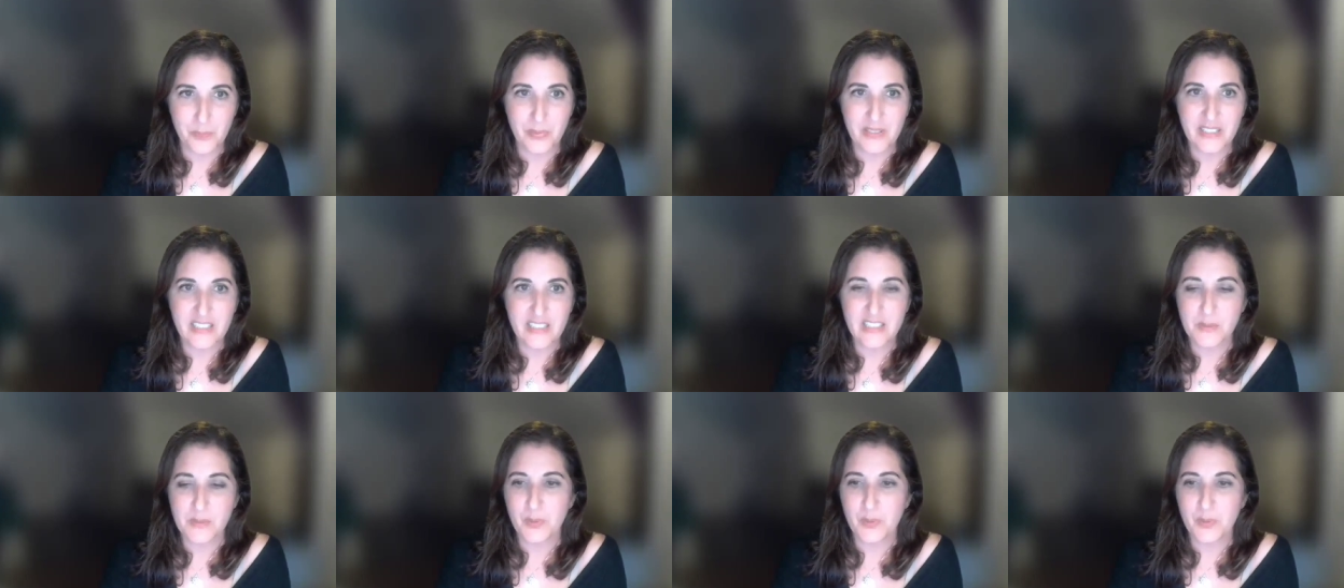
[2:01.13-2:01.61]

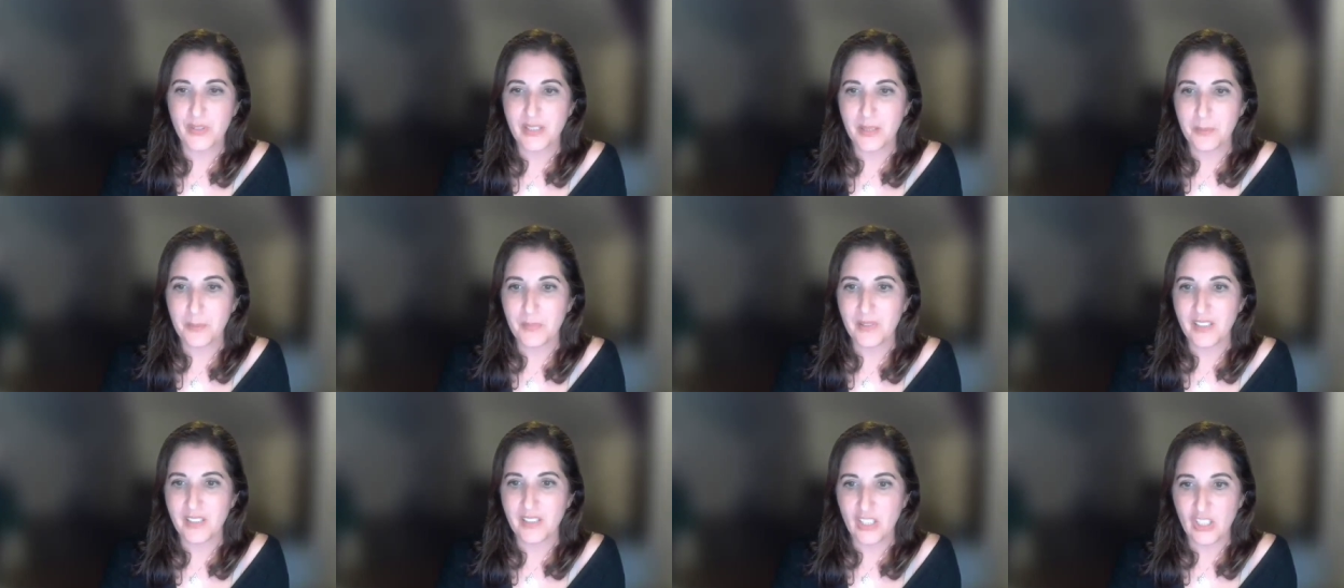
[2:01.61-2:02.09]
please put
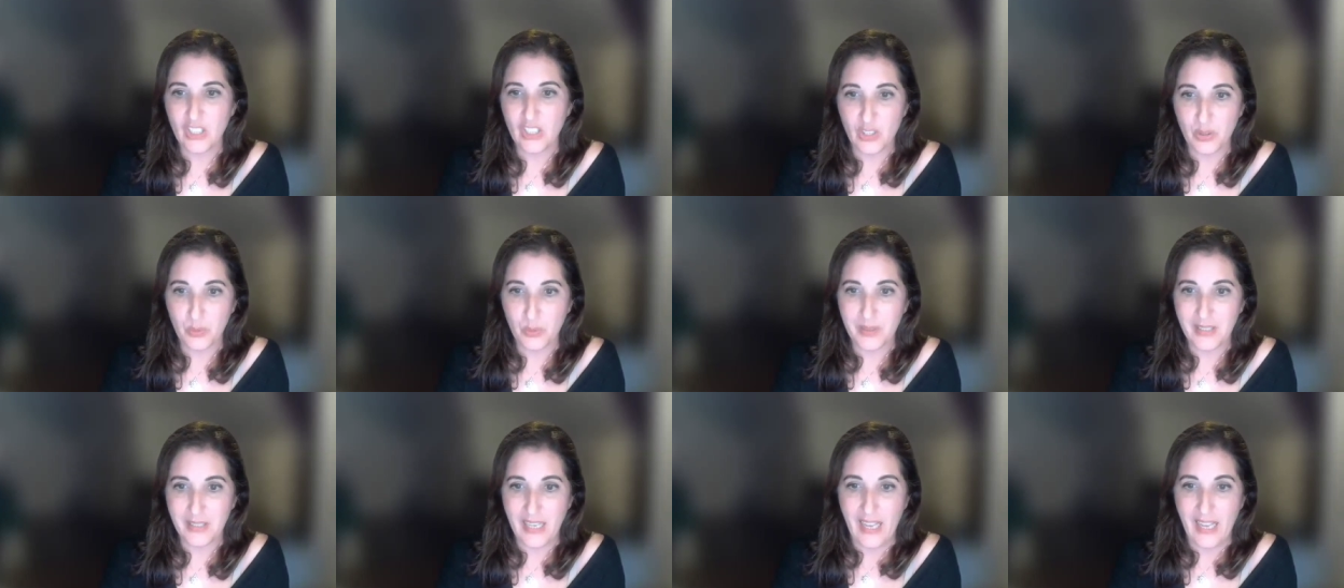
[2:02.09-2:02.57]
them in the
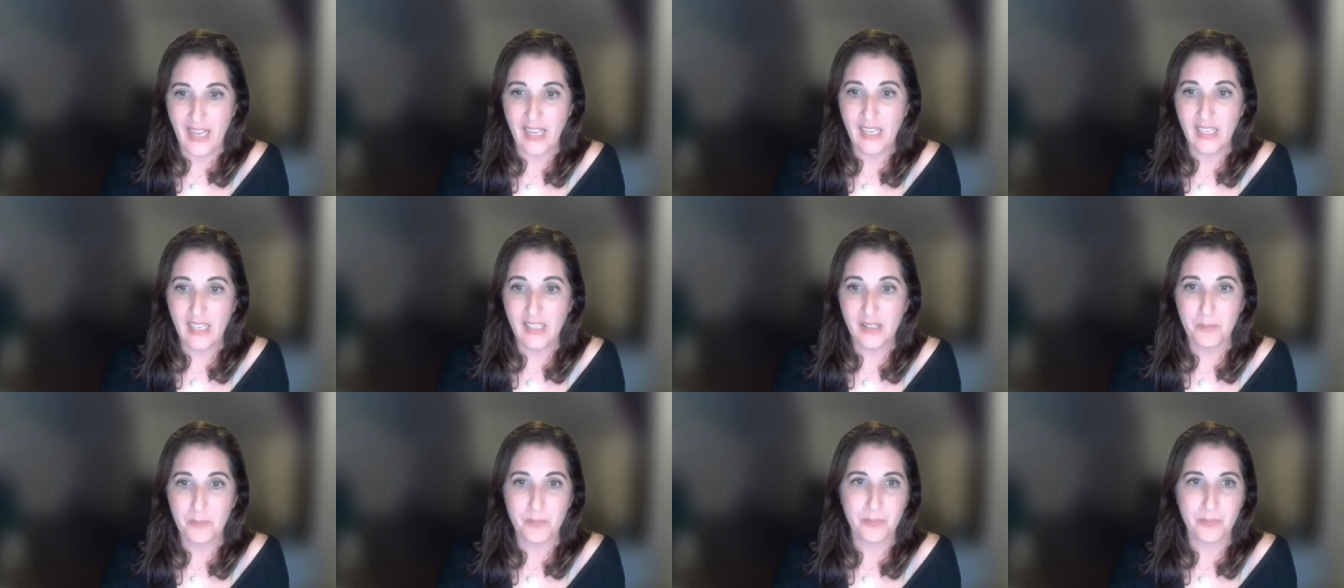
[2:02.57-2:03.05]

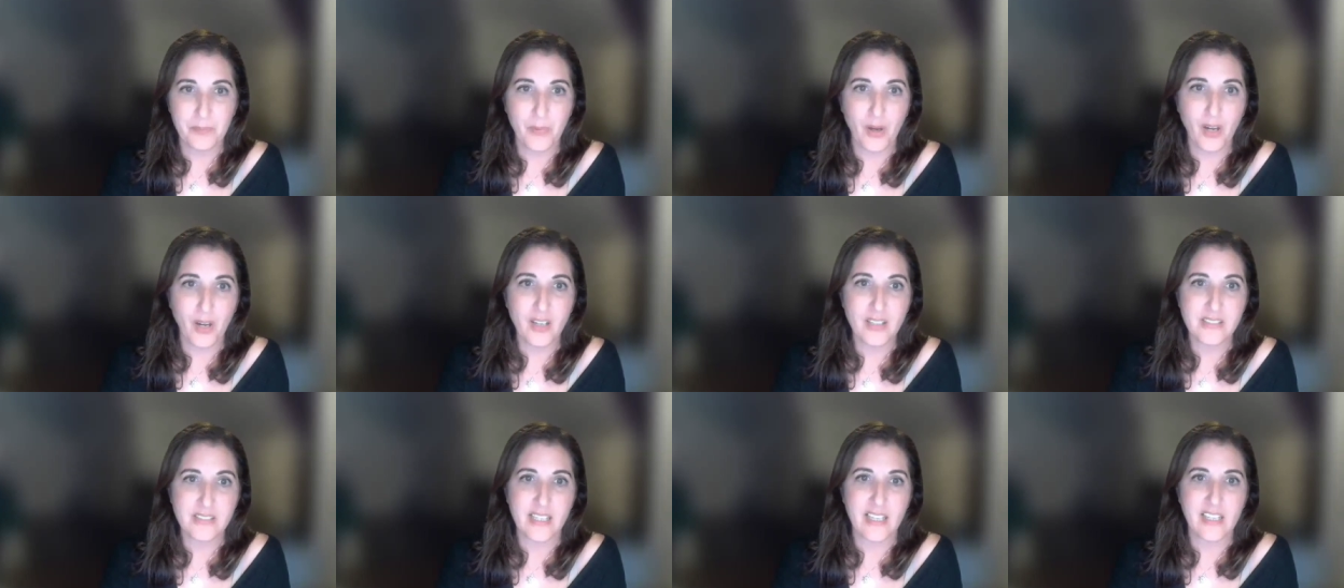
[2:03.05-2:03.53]
Q&A
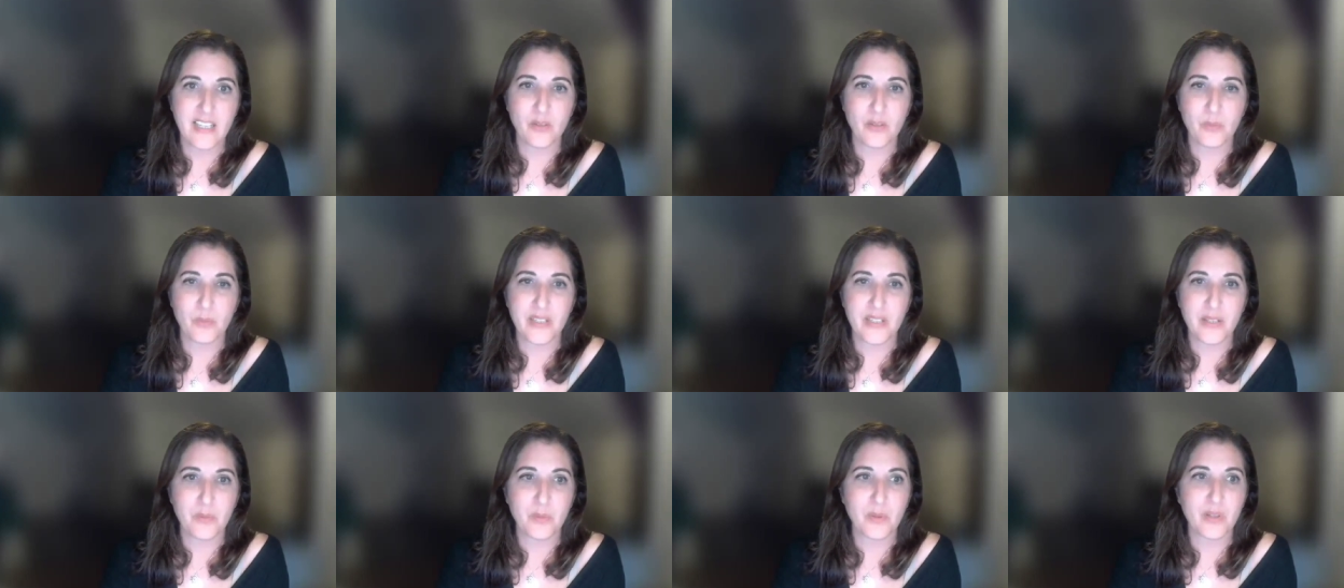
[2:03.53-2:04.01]
box and
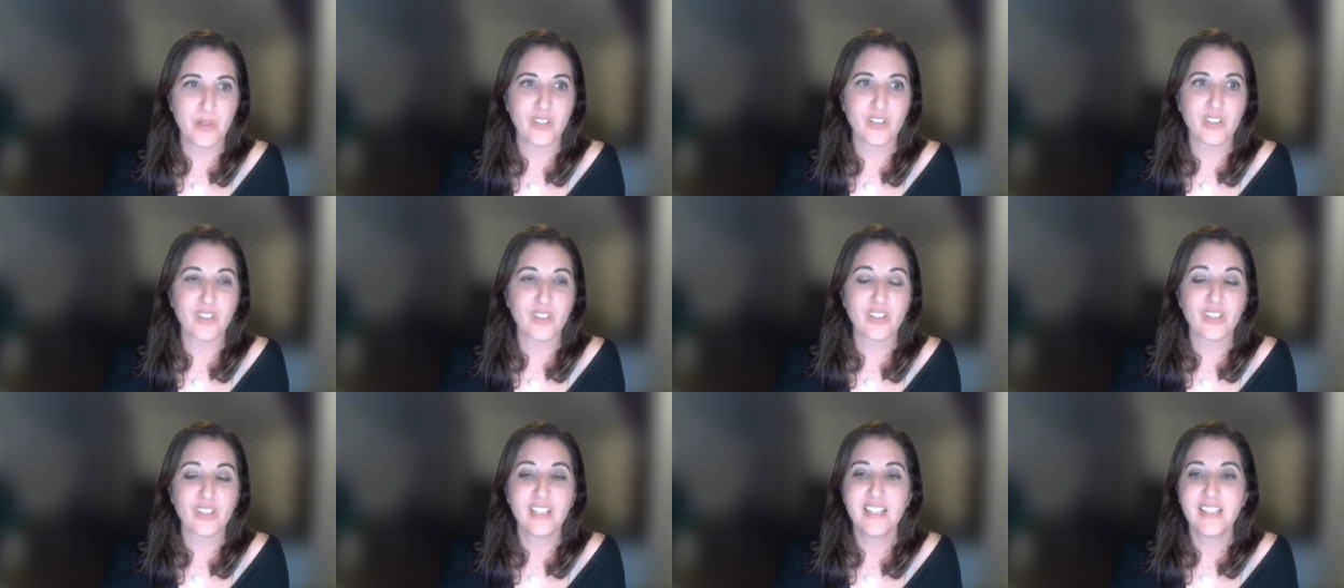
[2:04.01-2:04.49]
we
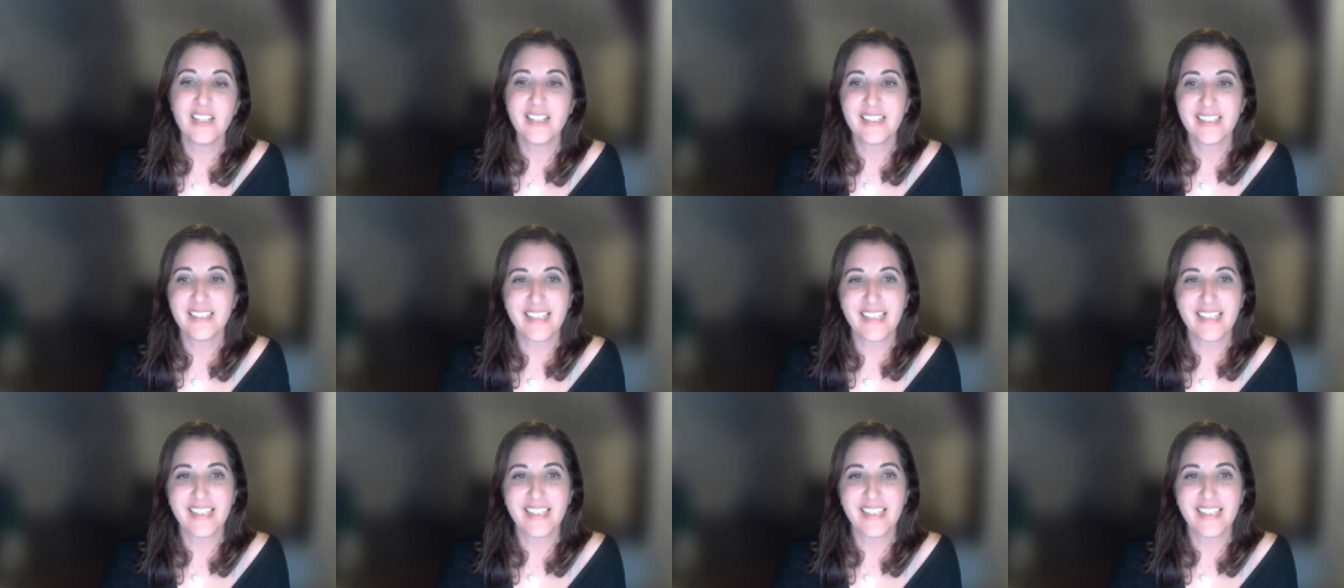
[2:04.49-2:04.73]
will